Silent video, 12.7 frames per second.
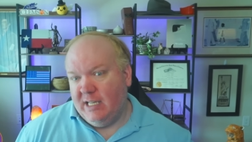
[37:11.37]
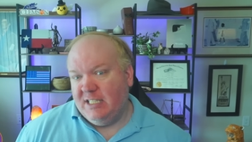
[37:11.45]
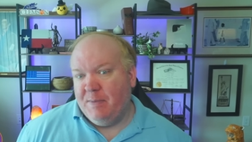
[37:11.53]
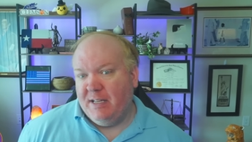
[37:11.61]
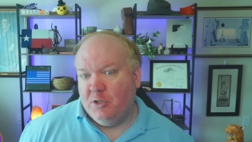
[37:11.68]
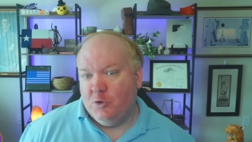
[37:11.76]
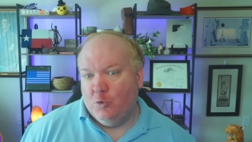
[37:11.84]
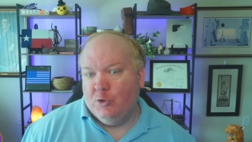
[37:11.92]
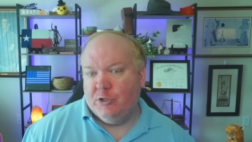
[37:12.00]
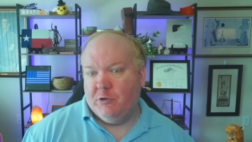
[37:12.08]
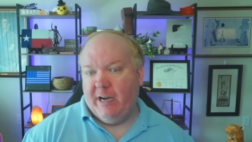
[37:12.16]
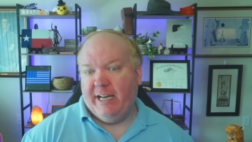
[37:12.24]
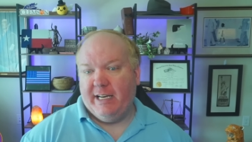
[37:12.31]
Let's make the
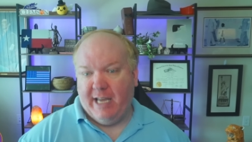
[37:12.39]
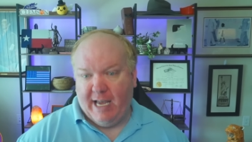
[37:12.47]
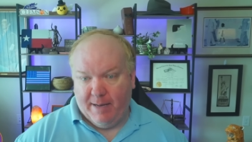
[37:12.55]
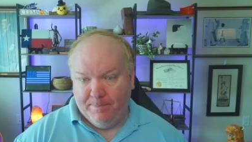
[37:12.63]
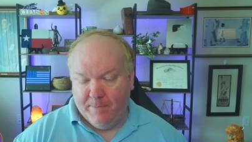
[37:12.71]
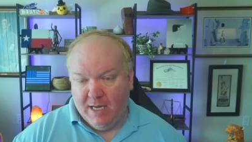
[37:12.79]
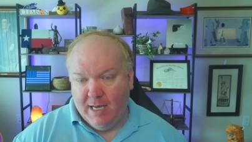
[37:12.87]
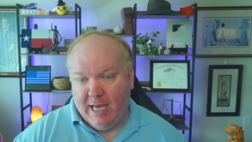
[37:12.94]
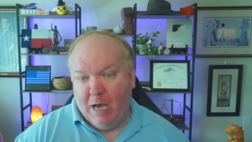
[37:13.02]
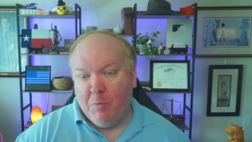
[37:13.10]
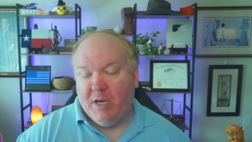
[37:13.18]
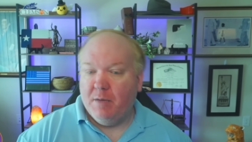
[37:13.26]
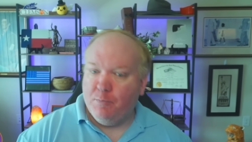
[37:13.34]
tools great again.
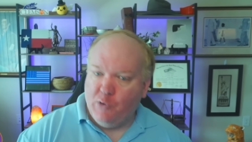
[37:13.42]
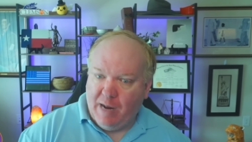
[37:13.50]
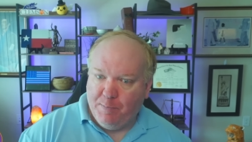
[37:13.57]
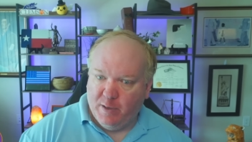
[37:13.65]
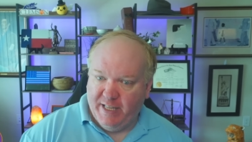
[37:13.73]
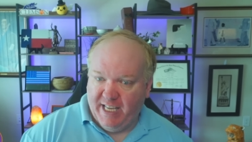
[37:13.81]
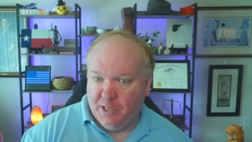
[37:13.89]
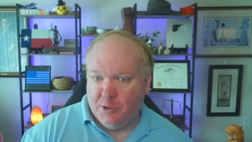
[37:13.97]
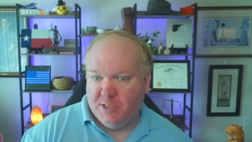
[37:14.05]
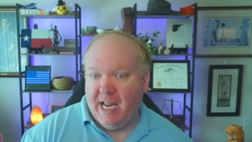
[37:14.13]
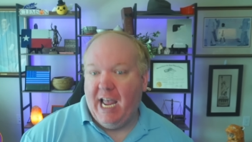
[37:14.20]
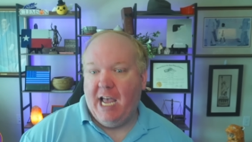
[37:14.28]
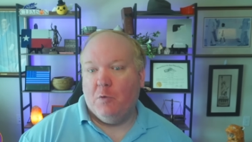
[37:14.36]
And we can properly
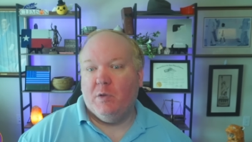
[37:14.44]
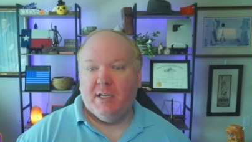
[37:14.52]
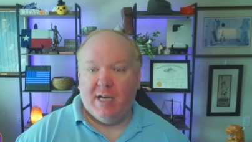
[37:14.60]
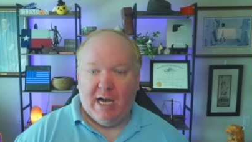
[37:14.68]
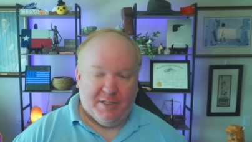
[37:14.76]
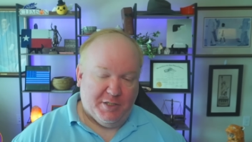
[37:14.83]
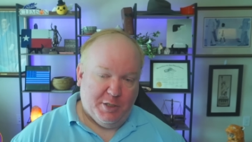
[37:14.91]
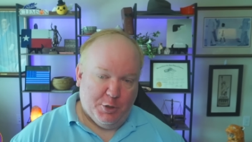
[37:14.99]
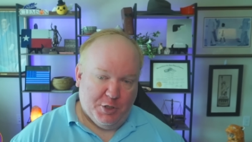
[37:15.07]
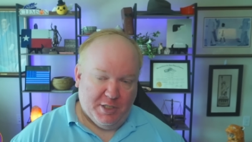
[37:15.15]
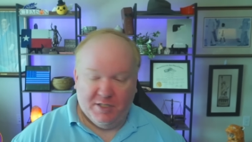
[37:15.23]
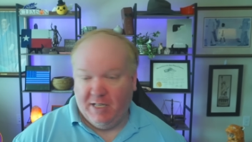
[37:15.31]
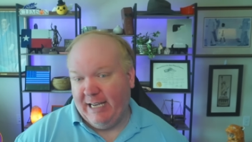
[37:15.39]
understand what the
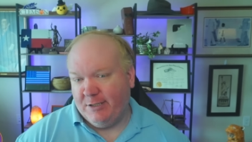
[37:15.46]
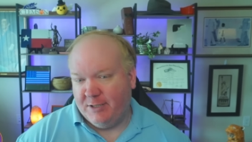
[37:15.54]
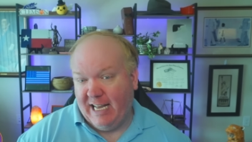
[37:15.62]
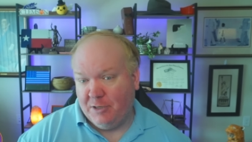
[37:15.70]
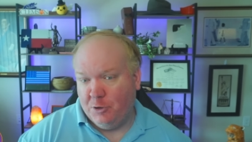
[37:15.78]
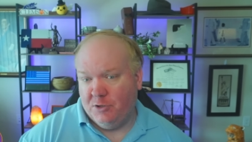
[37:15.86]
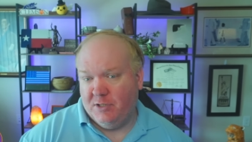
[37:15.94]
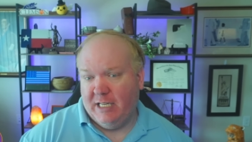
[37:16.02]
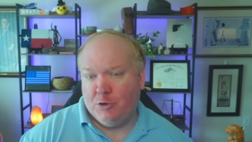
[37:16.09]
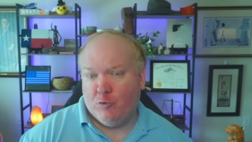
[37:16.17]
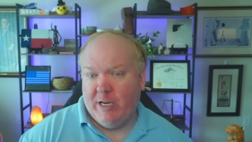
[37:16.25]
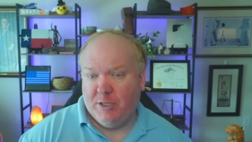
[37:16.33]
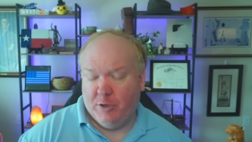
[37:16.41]
Constitution slash statute
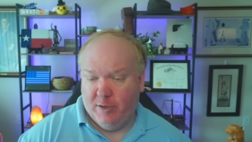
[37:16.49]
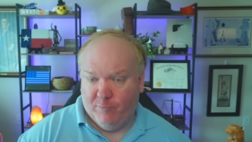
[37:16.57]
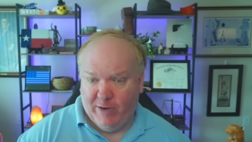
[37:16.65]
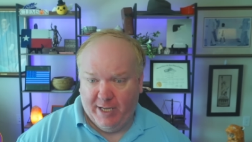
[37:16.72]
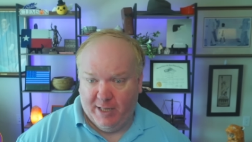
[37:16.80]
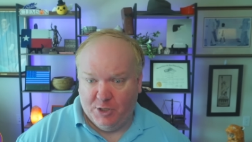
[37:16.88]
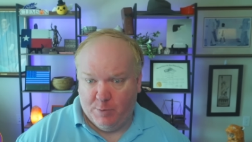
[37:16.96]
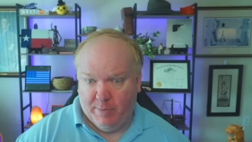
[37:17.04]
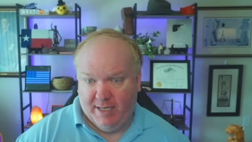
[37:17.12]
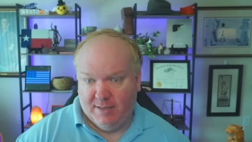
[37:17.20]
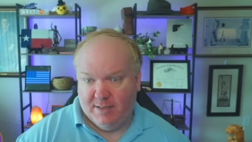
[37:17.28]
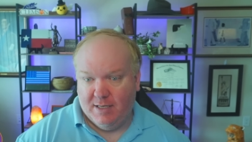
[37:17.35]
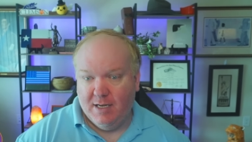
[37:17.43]
slash reg regulation
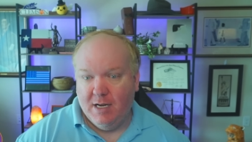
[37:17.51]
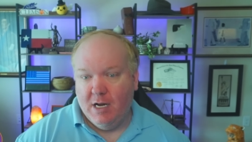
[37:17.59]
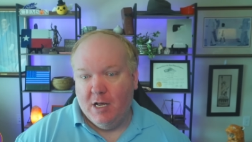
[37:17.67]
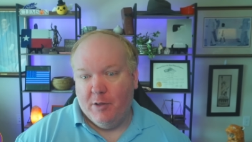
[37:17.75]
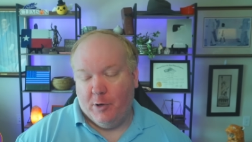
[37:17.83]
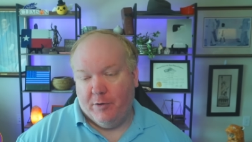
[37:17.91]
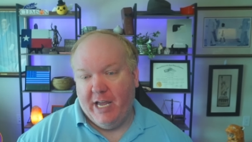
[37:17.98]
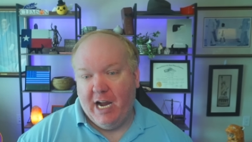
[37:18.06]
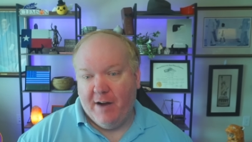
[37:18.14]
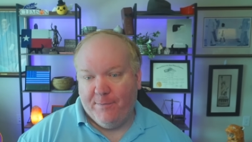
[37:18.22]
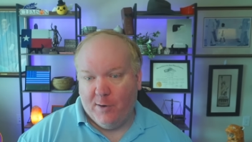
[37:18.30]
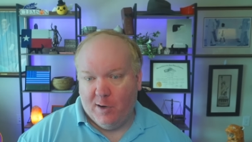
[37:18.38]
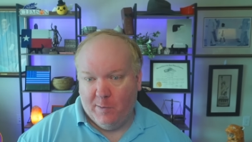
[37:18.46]
means. They're
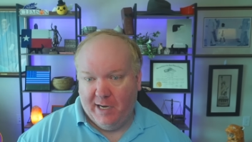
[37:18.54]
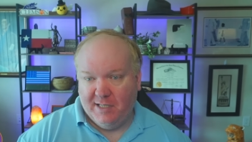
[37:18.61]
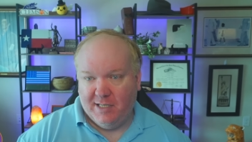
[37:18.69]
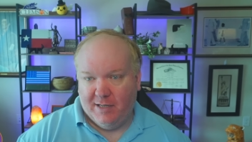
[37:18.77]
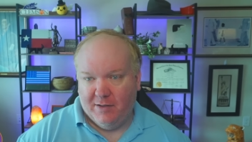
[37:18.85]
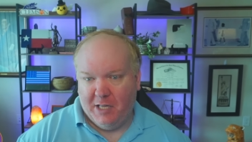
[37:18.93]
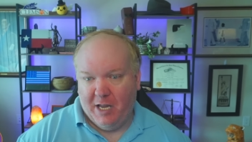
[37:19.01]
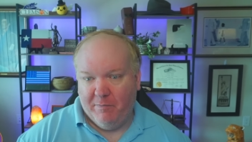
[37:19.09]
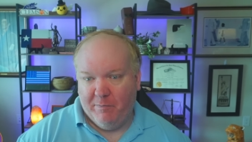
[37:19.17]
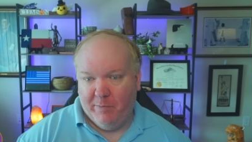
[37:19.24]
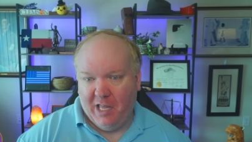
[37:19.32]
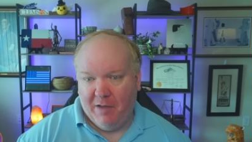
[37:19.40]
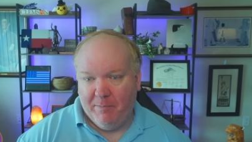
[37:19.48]
there for a reason. They've,
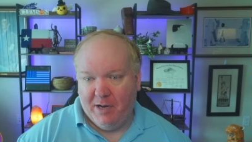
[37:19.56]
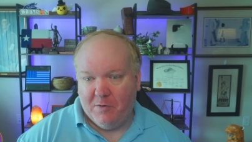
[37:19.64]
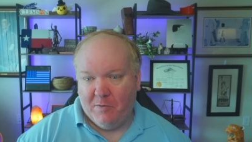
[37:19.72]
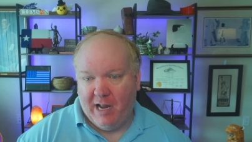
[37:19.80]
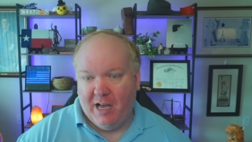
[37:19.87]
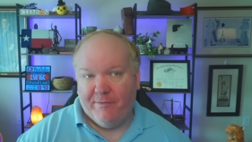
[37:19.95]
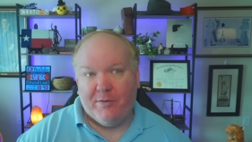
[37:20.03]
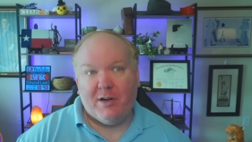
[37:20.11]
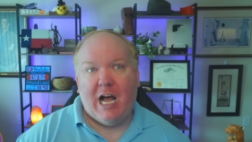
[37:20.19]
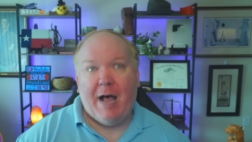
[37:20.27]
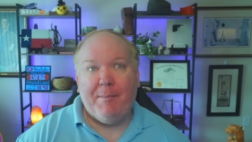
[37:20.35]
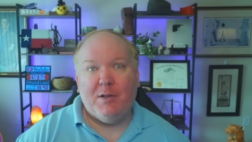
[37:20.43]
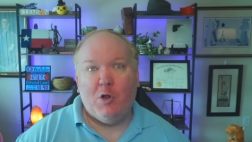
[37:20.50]
they've been around for
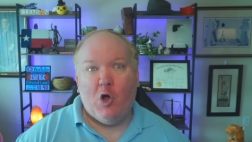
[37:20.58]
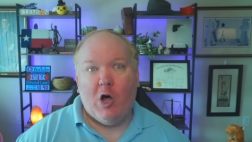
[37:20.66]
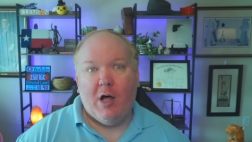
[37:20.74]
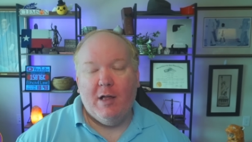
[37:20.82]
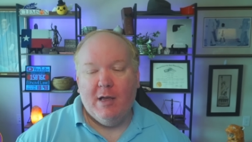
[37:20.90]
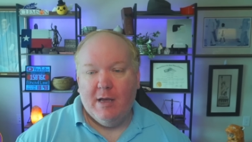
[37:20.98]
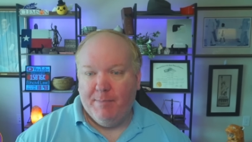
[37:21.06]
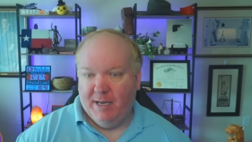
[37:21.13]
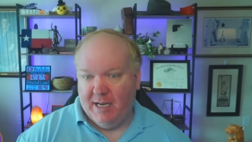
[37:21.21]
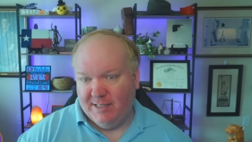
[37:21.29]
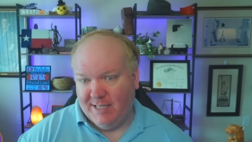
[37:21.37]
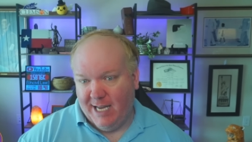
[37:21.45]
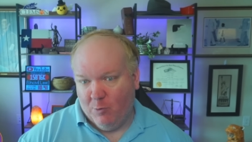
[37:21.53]
common law
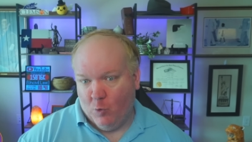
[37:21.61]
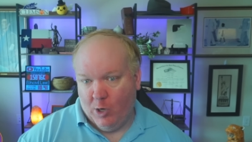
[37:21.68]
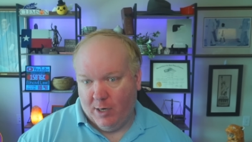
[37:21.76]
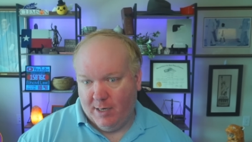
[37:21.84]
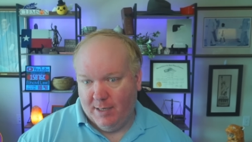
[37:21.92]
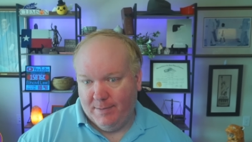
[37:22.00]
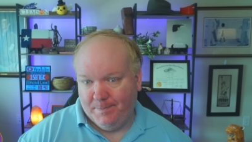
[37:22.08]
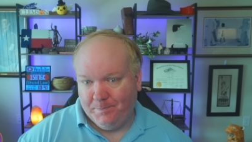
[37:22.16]
because they work.